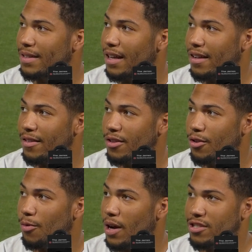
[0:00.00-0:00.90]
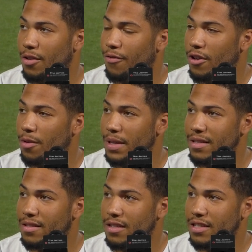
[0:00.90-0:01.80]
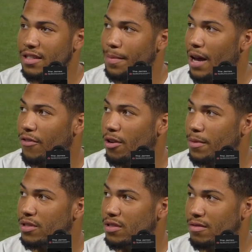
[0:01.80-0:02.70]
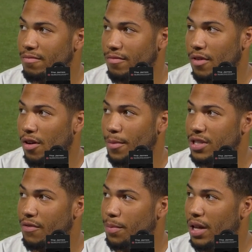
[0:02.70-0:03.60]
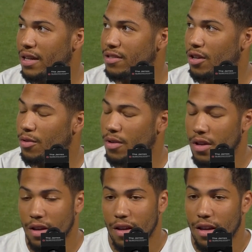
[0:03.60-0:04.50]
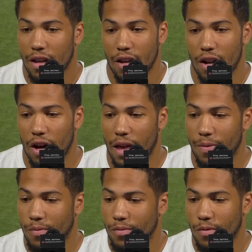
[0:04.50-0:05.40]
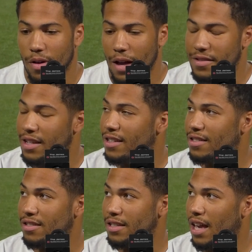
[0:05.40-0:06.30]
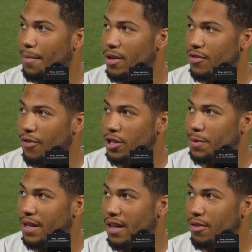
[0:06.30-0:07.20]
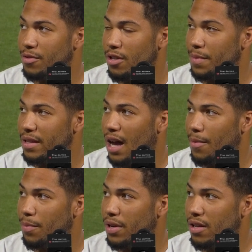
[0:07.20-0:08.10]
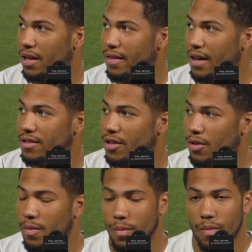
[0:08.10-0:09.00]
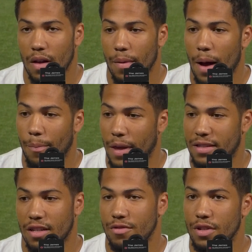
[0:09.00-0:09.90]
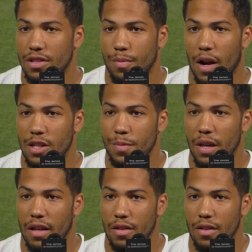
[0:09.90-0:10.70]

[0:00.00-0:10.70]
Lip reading: And you could watch it on film. He's in the backfield almost every play. So, you know, I've seen it since he came here as a freshman that he was going to be a dominant player like that. So it doesn't really surprise me.